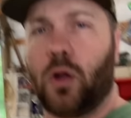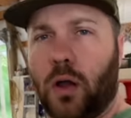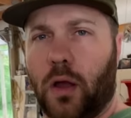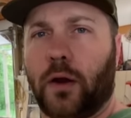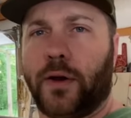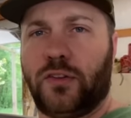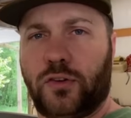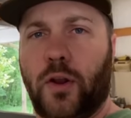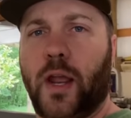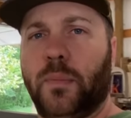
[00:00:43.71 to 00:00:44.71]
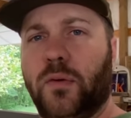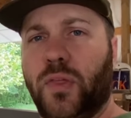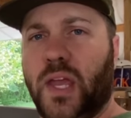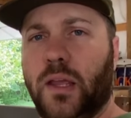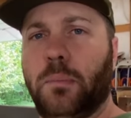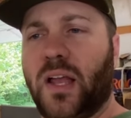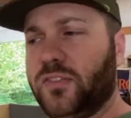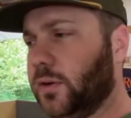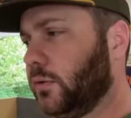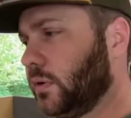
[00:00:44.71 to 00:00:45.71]
So Drew was kind enough
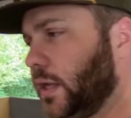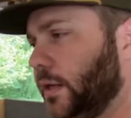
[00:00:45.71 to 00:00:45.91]
to send